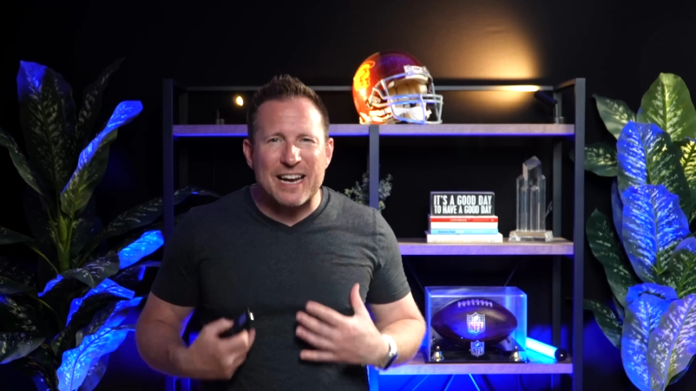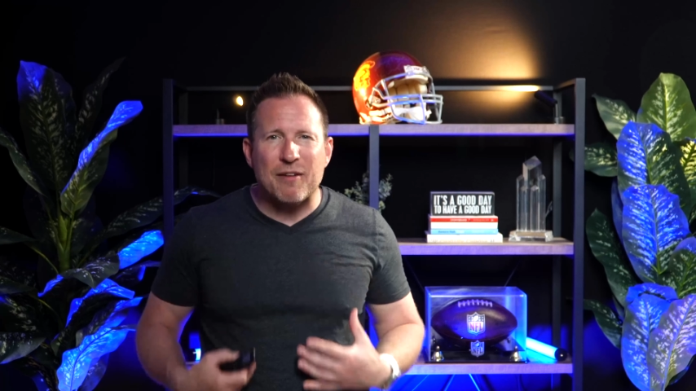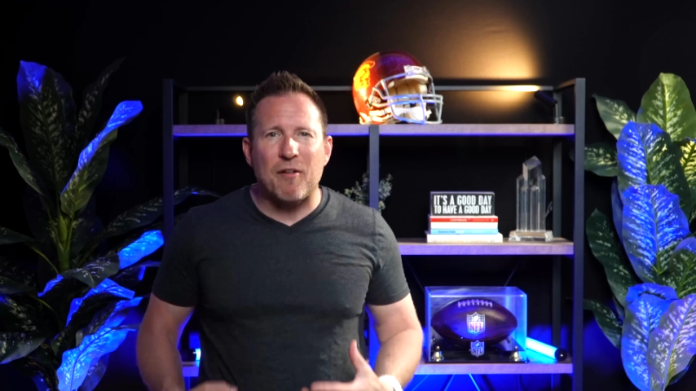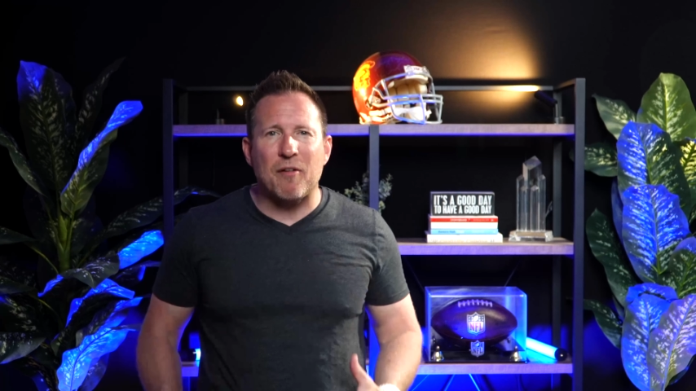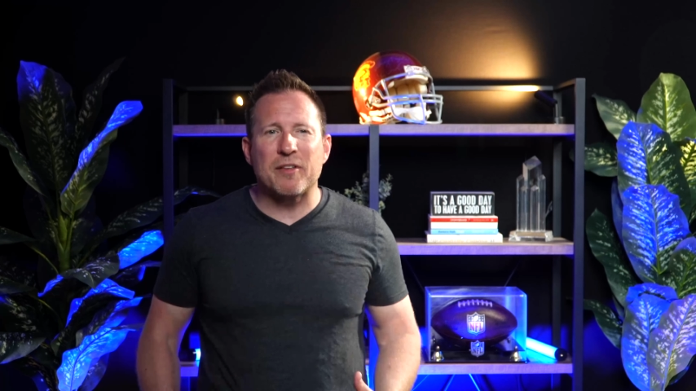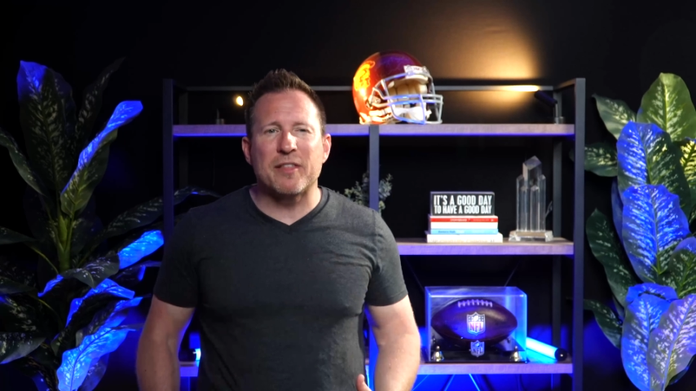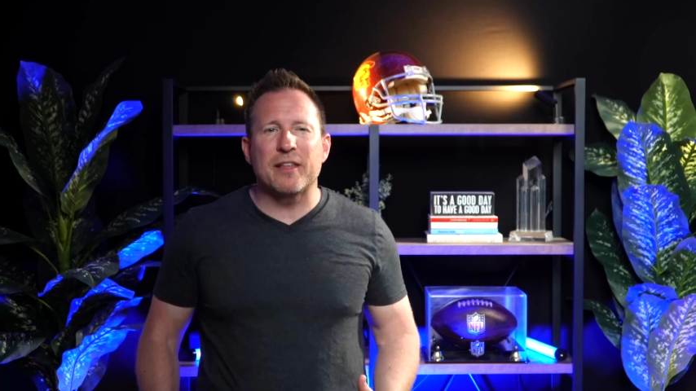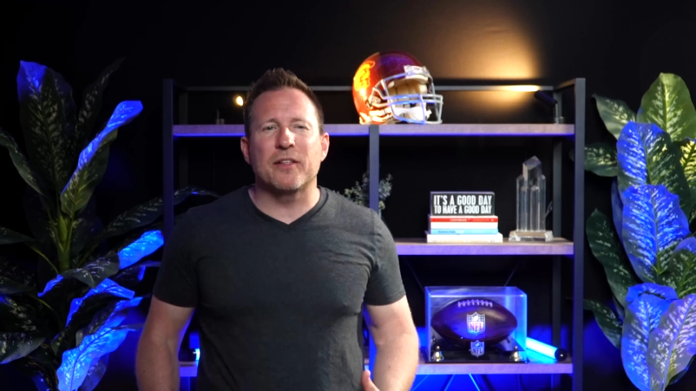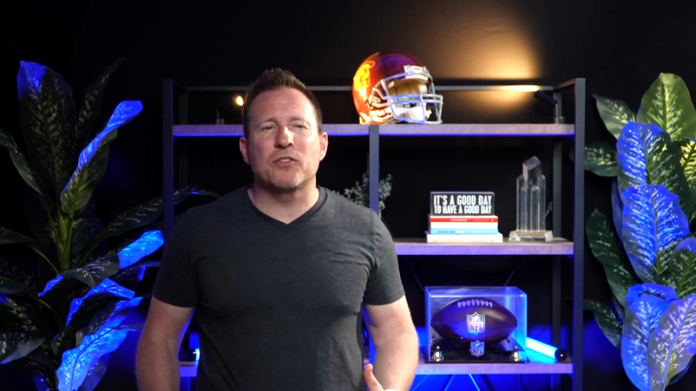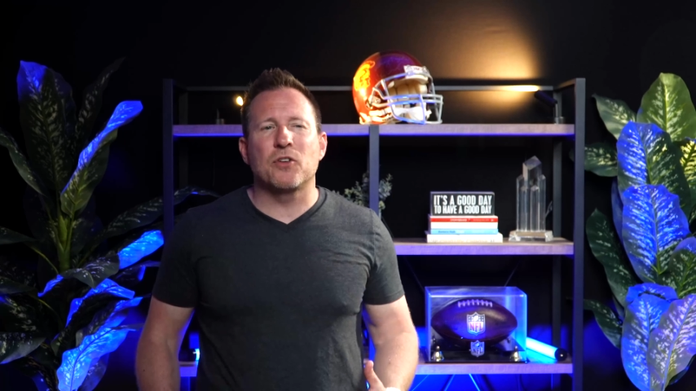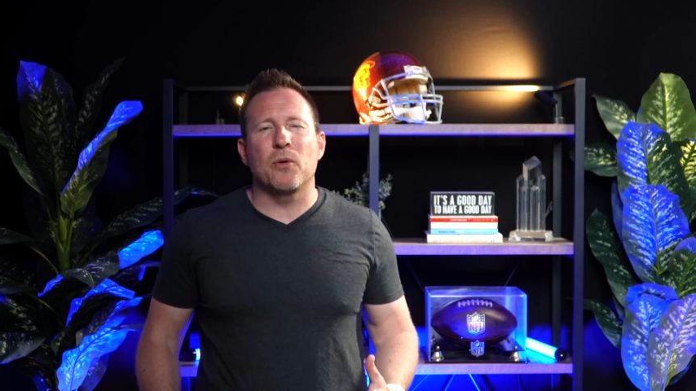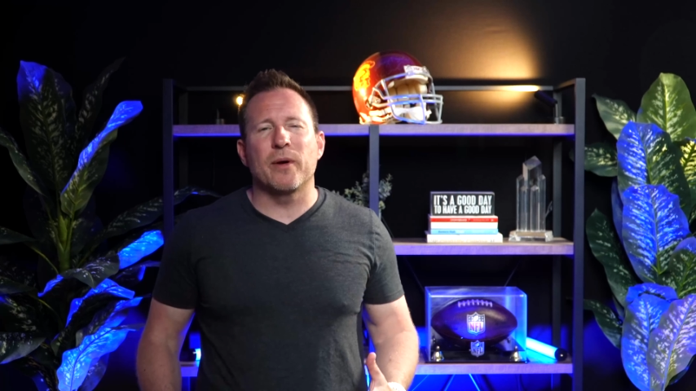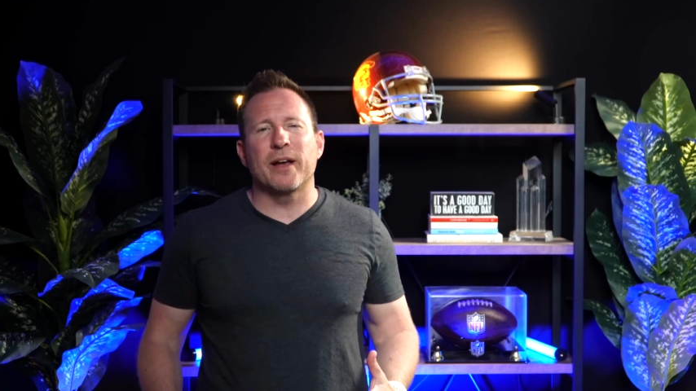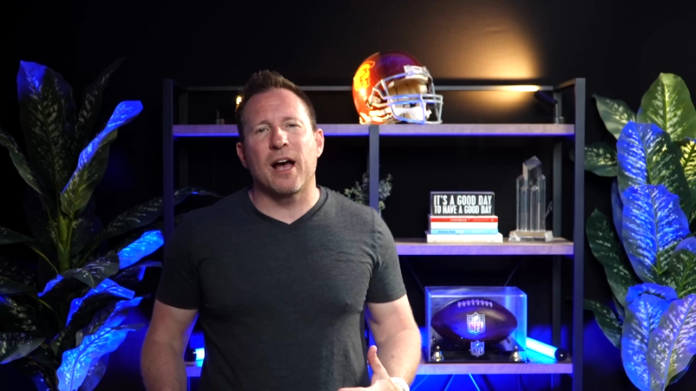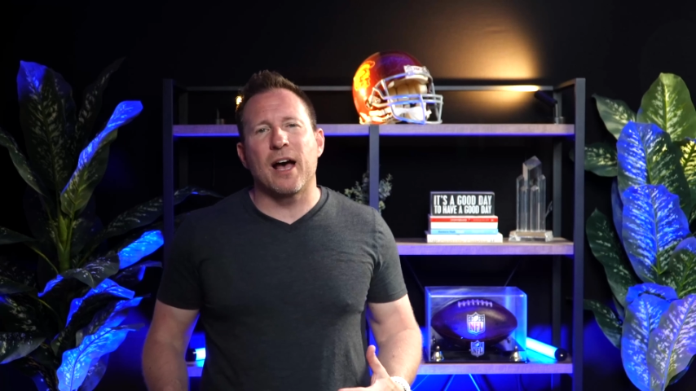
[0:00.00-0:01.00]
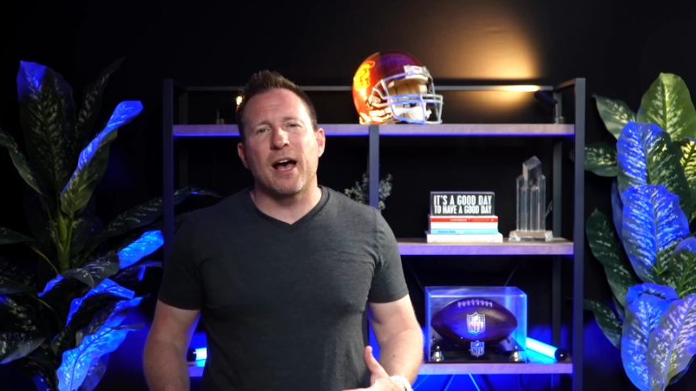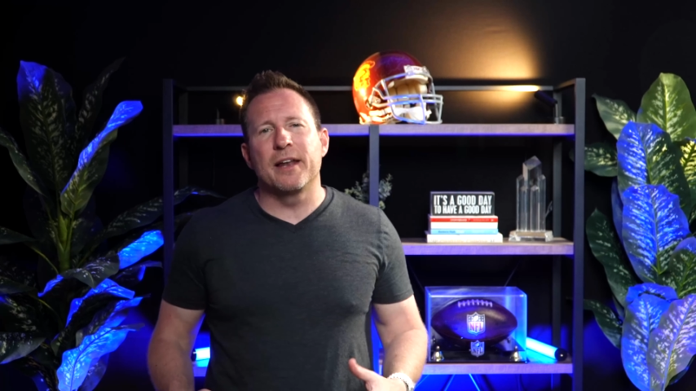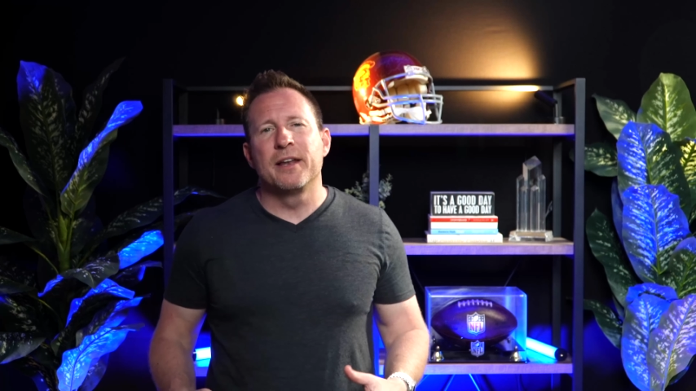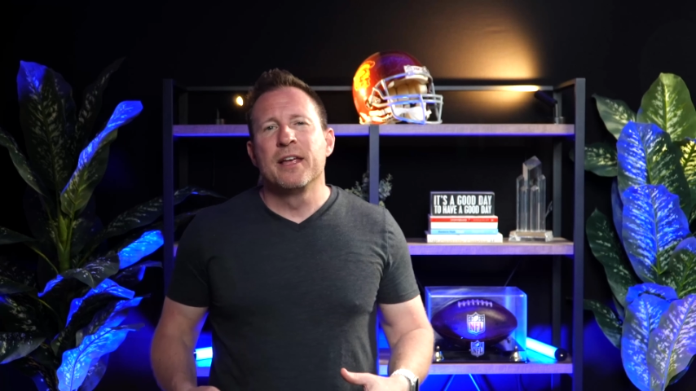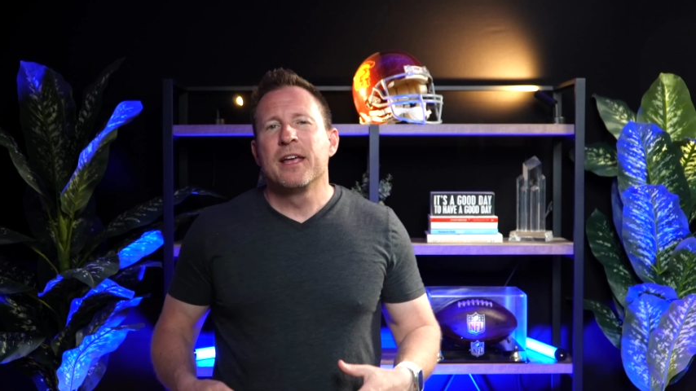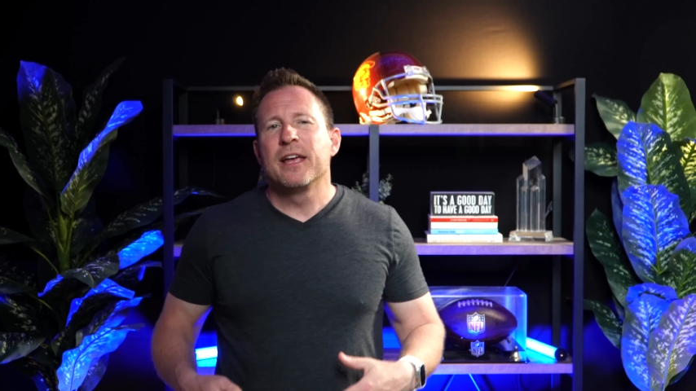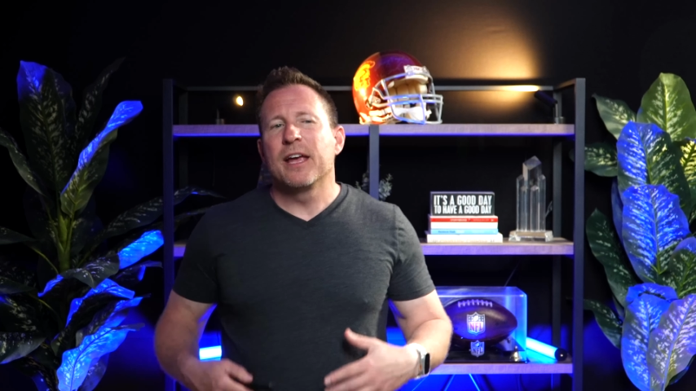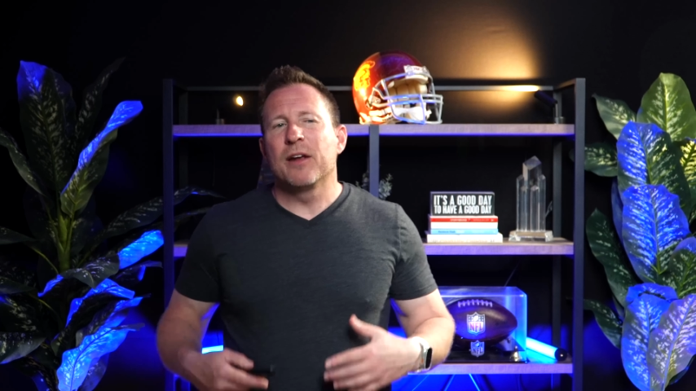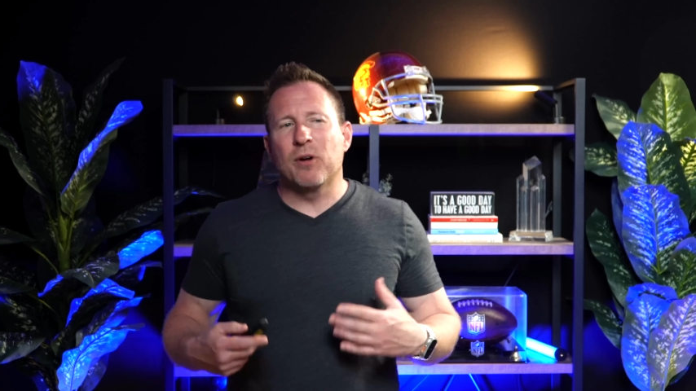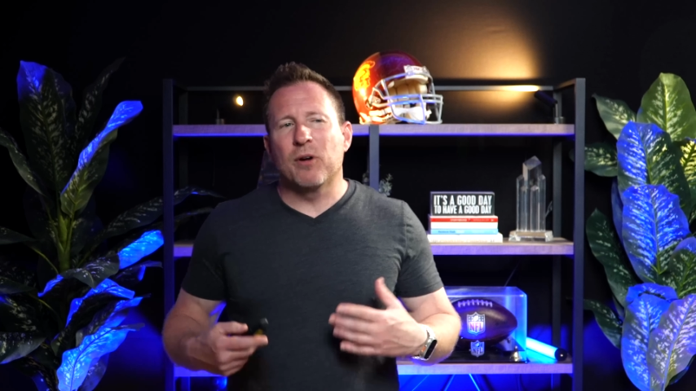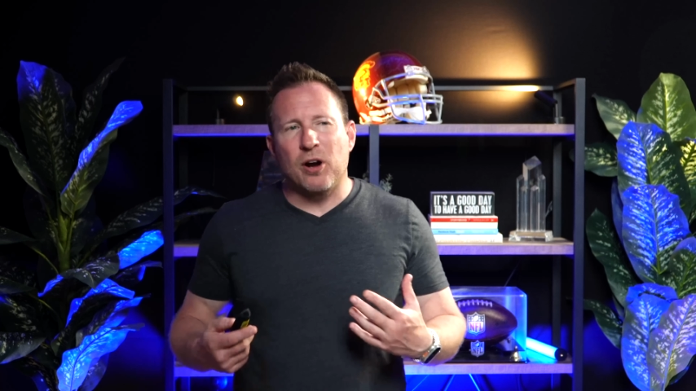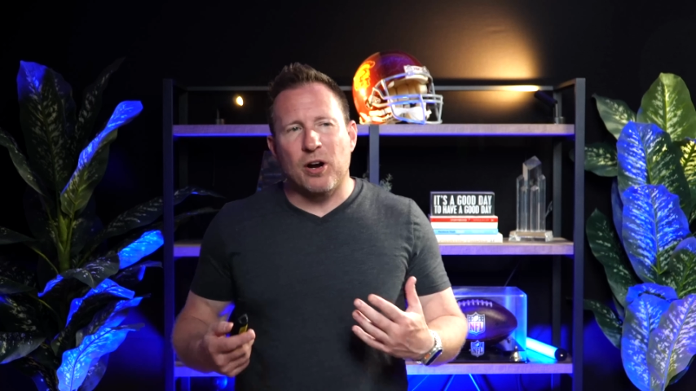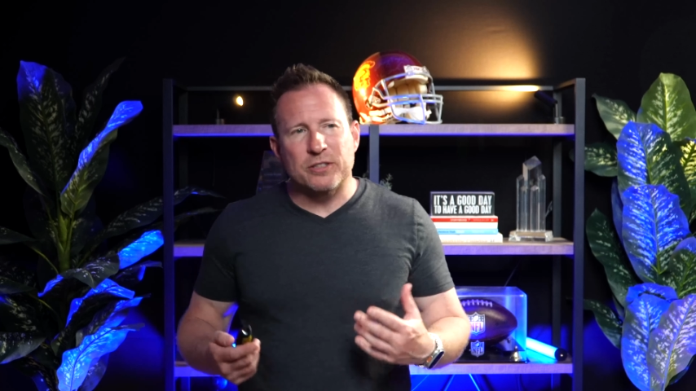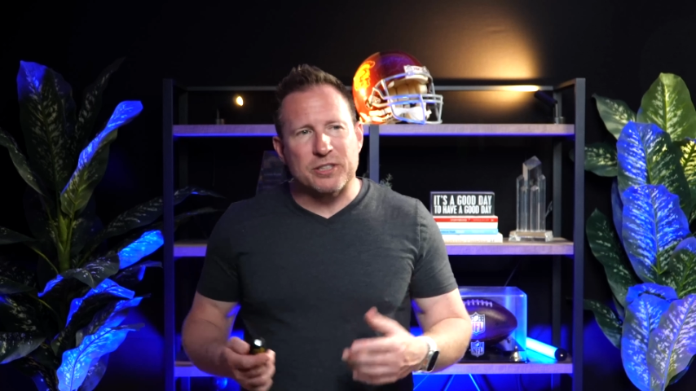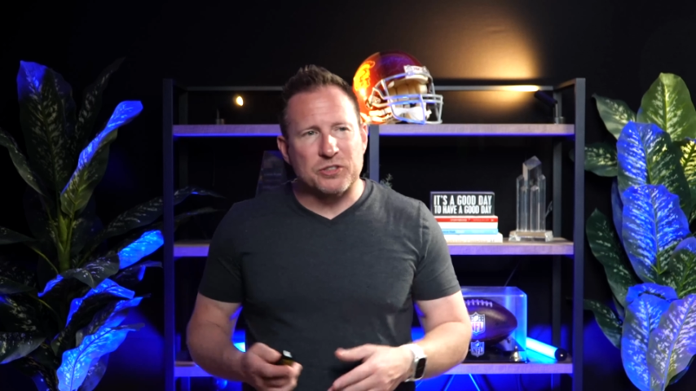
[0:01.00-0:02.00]
of everything that's going on in
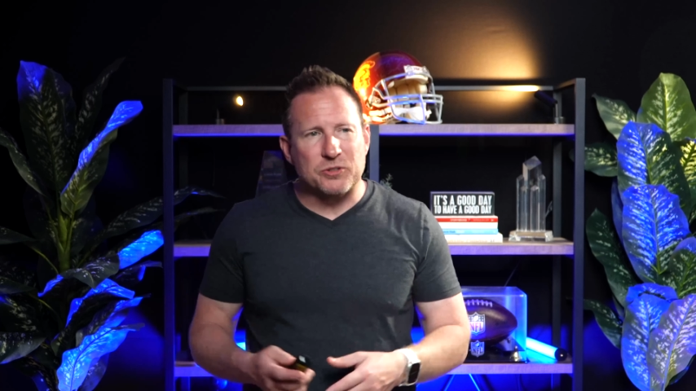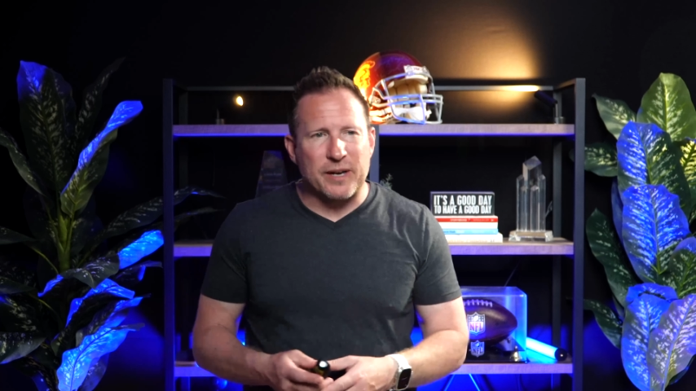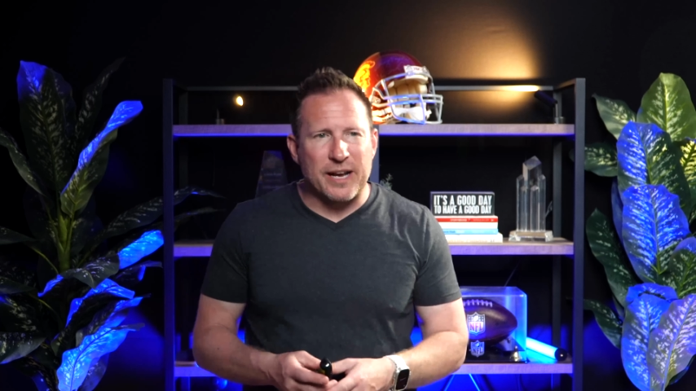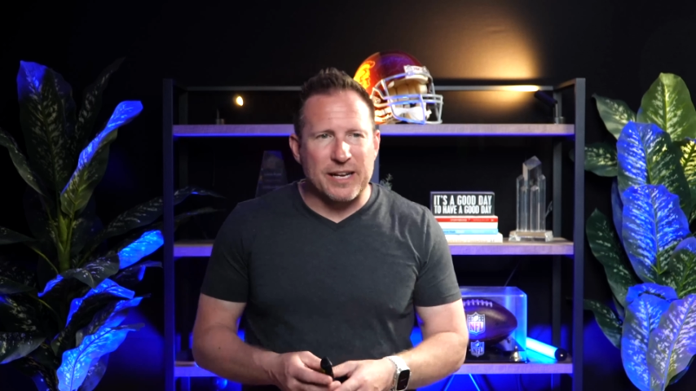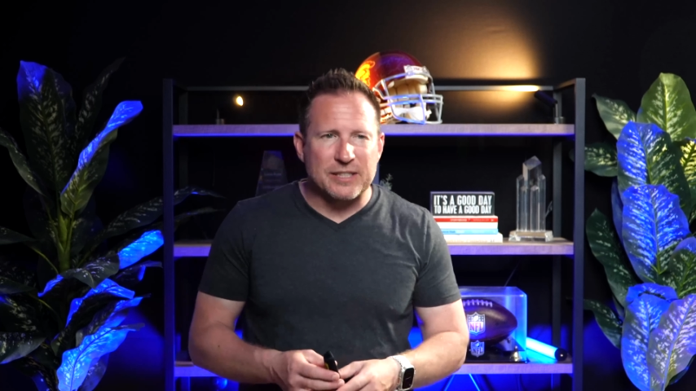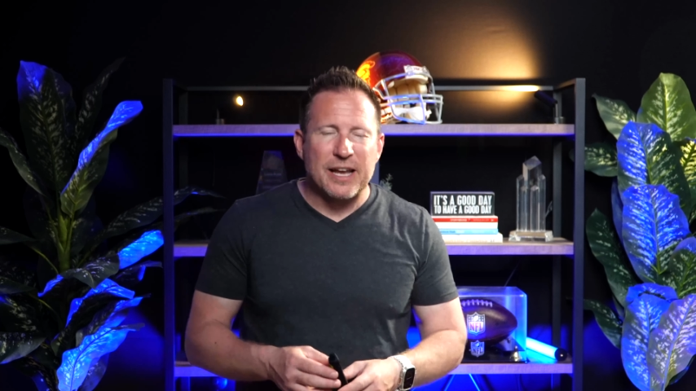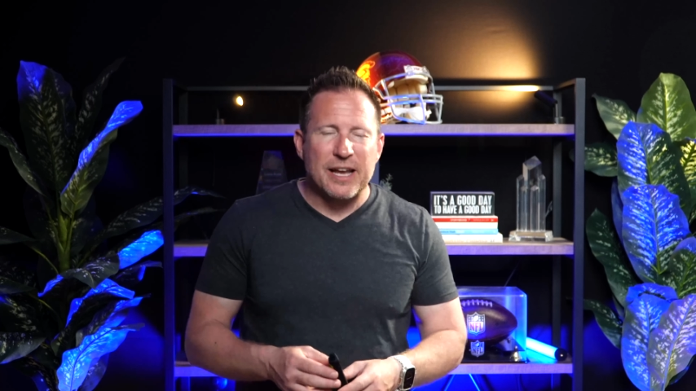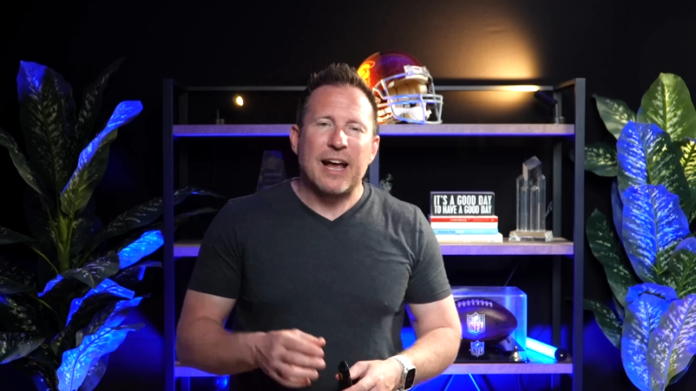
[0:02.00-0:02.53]
regards to stress